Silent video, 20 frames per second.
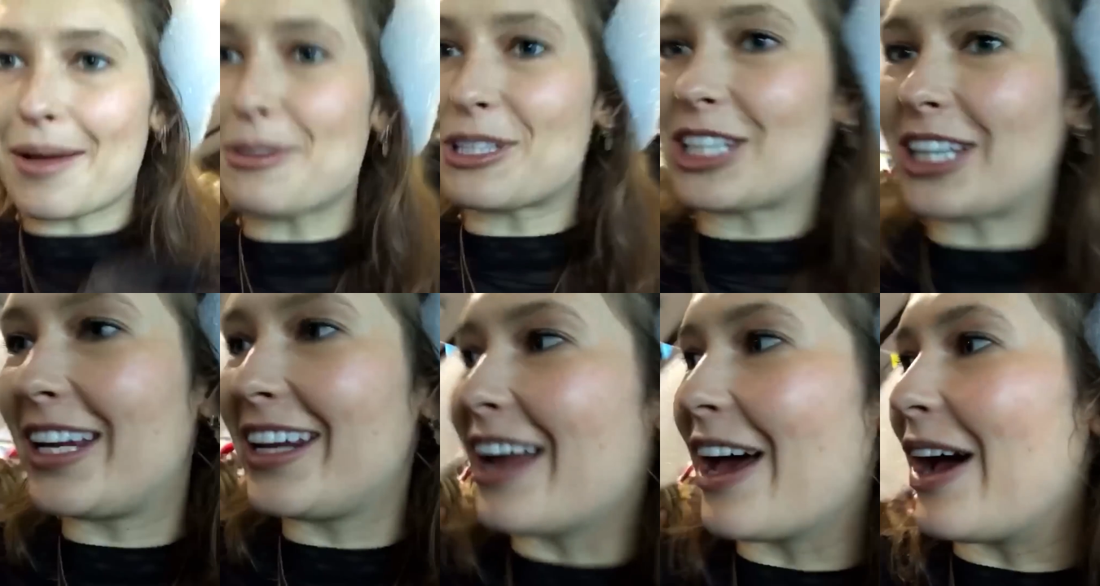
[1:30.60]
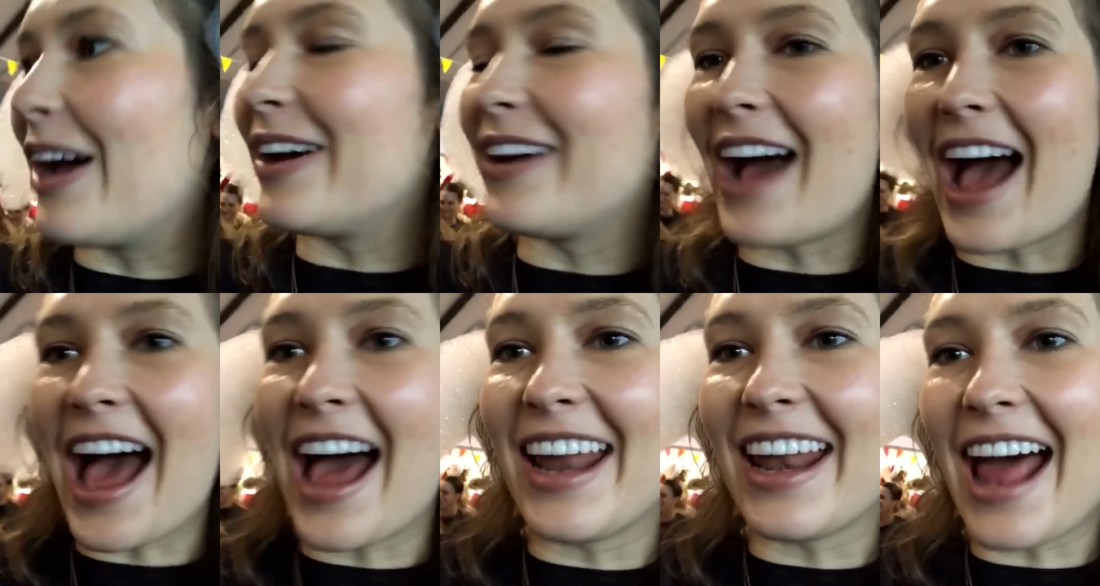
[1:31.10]
cappuccino
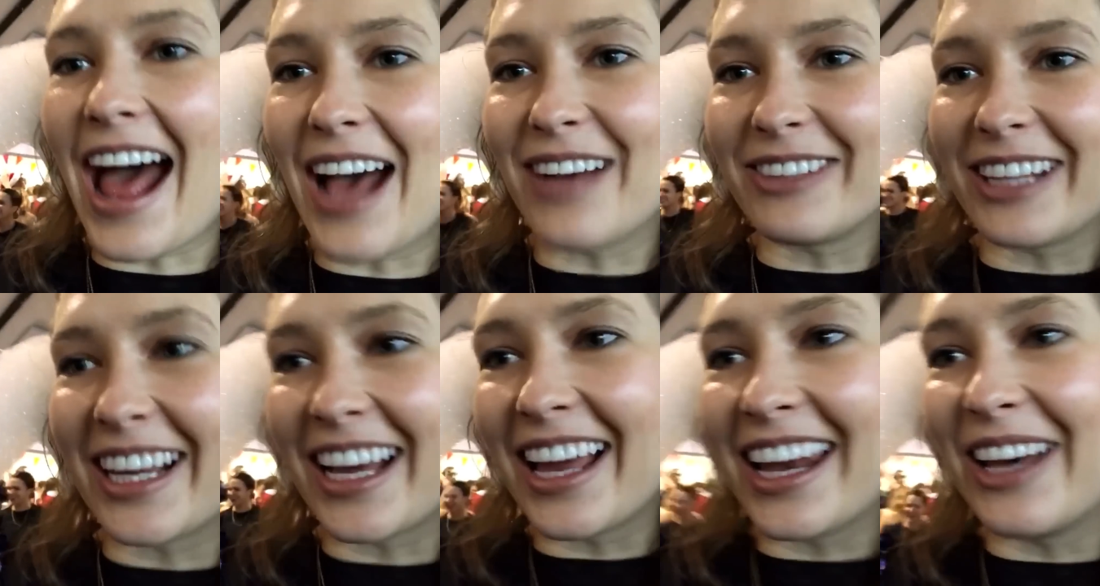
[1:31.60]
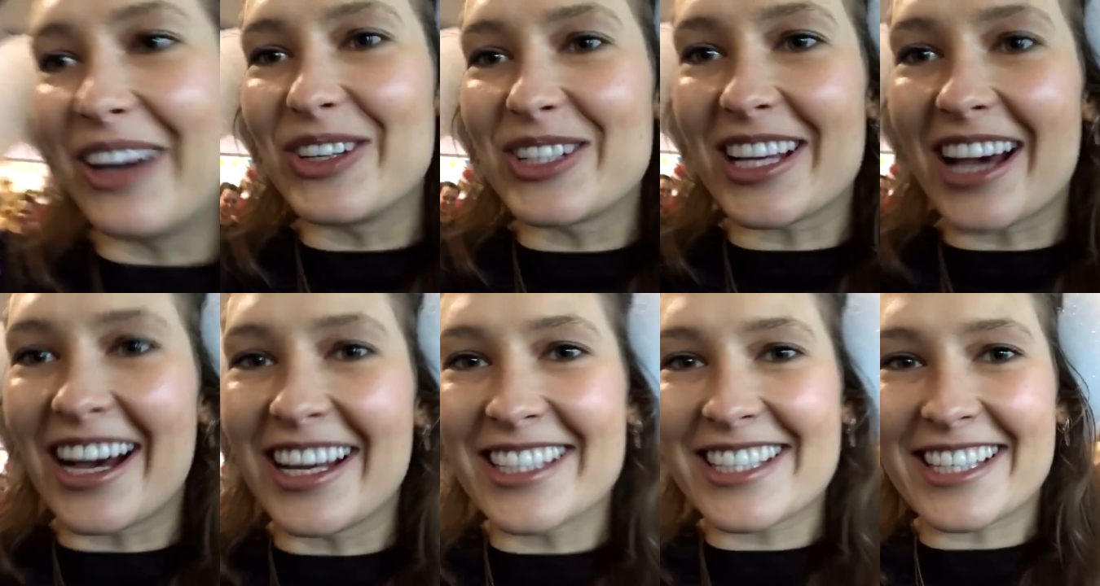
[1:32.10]
and having a little
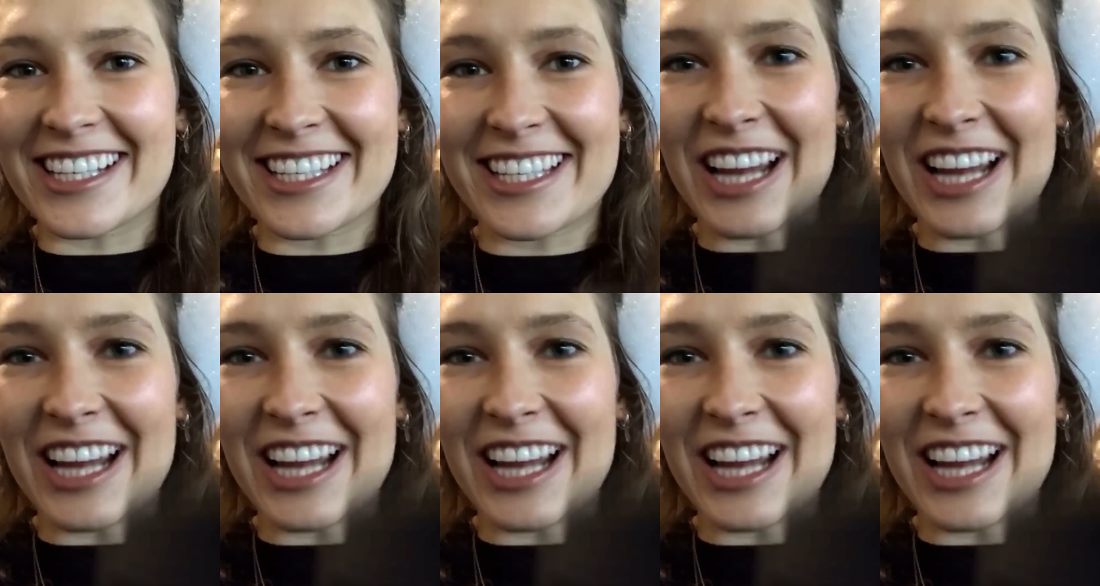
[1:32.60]
dance to